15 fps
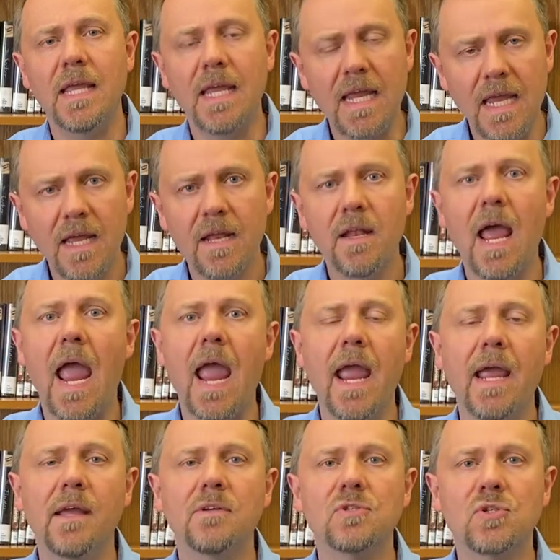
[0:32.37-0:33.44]
in
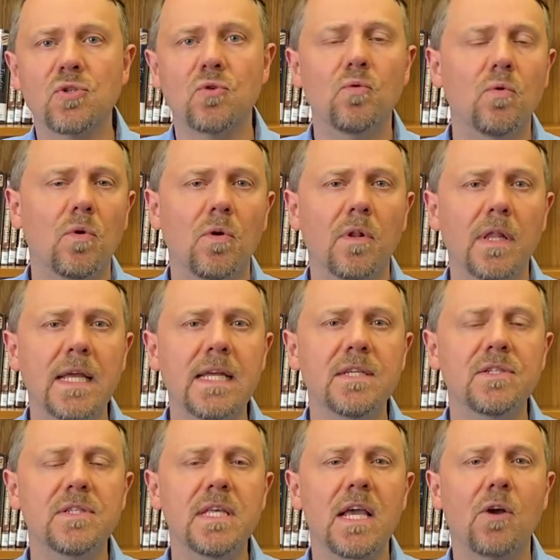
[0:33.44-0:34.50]
a school
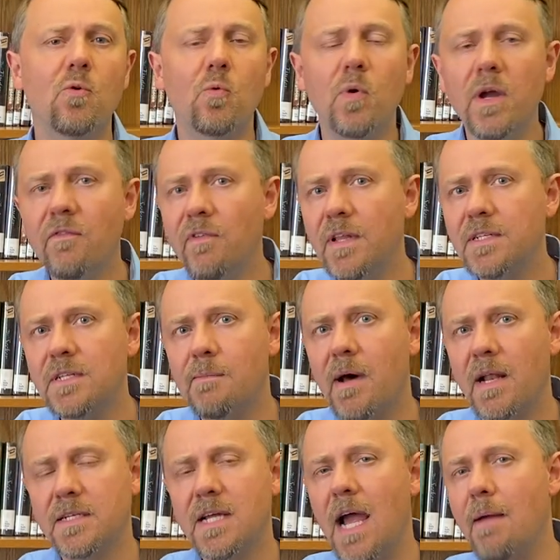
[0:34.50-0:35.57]
is the equivalent
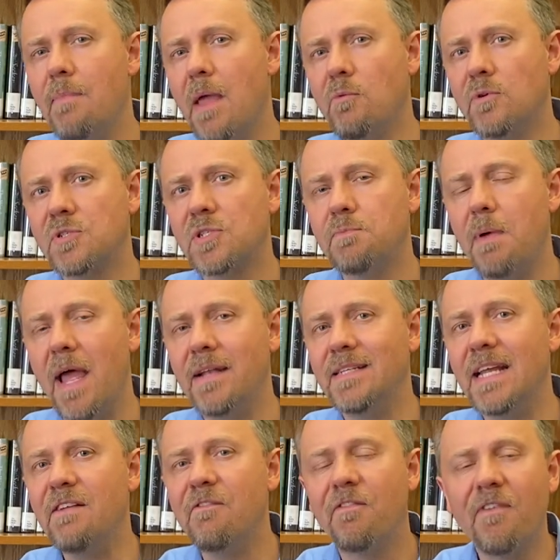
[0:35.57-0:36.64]
amount of time they will spend
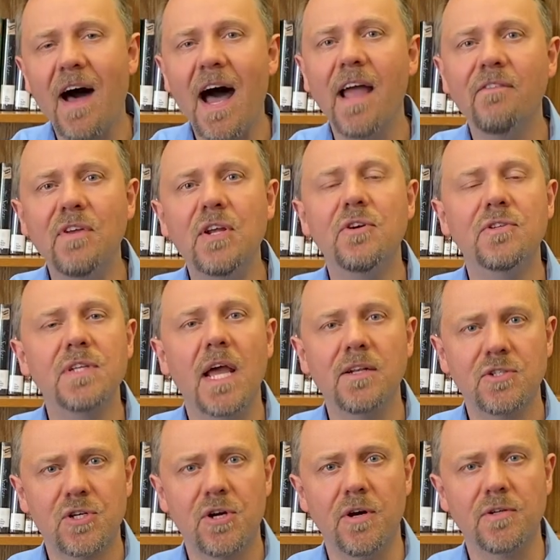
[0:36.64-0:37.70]
in 5 years at
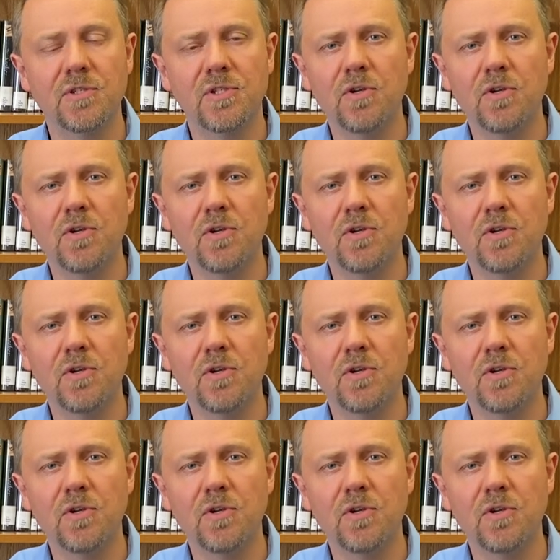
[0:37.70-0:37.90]
church.